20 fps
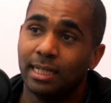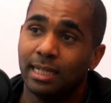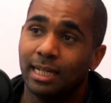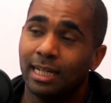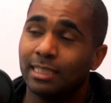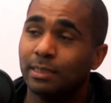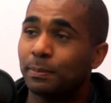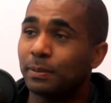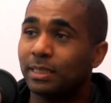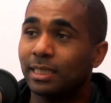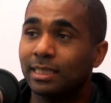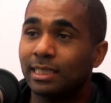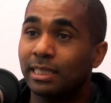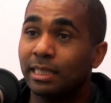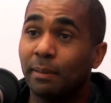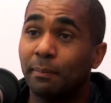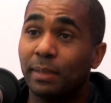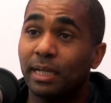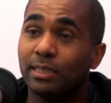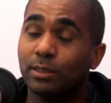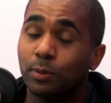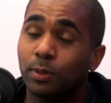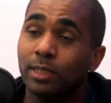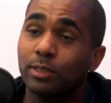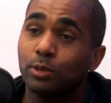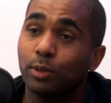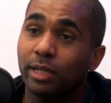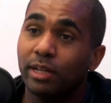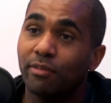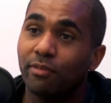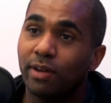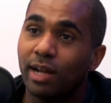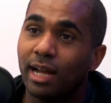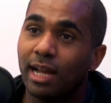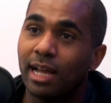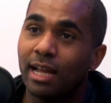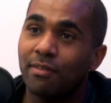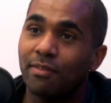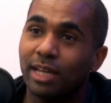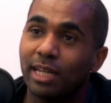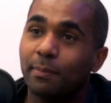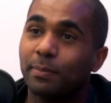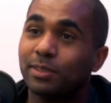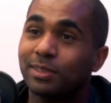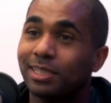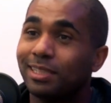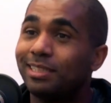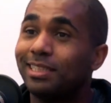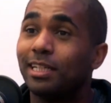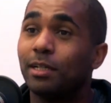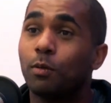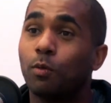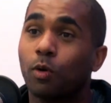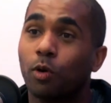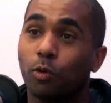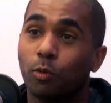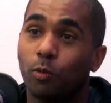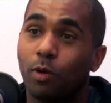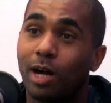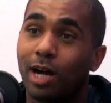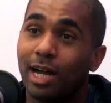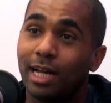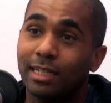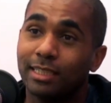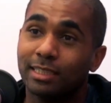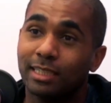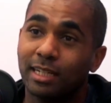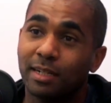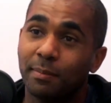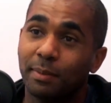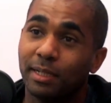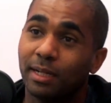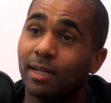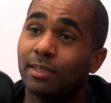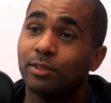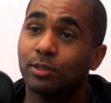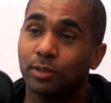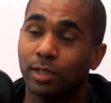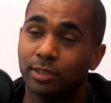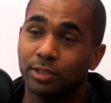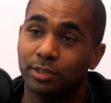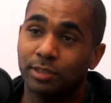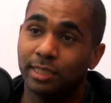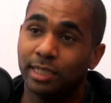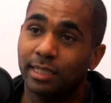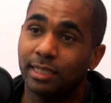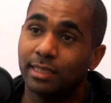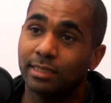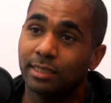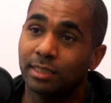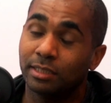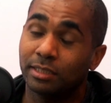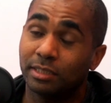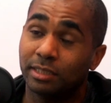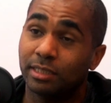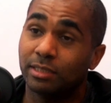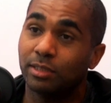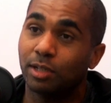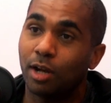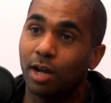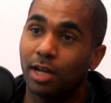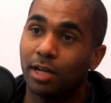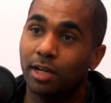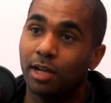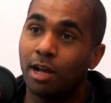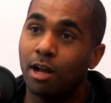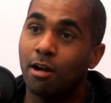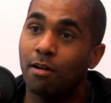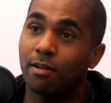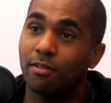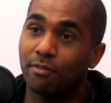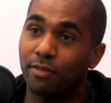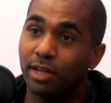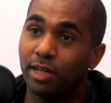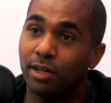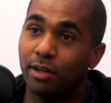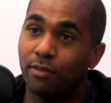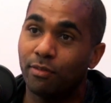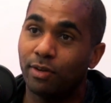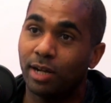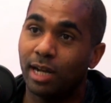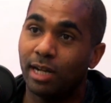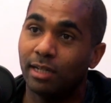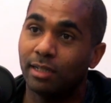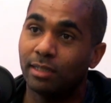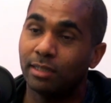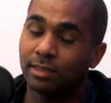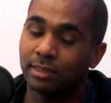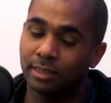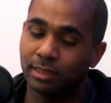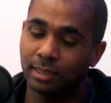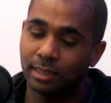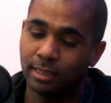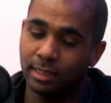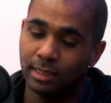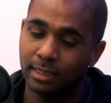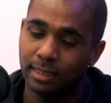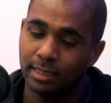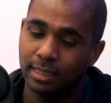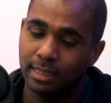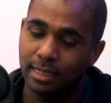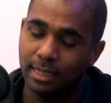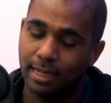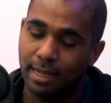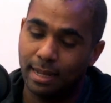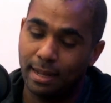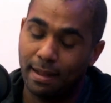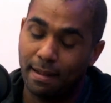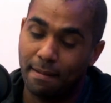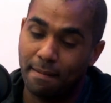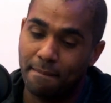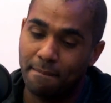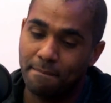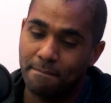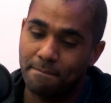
And it's predicted that by 2025, 80% of data worldwide is going to be unstructured data, so it's just audio and video files. Yeah.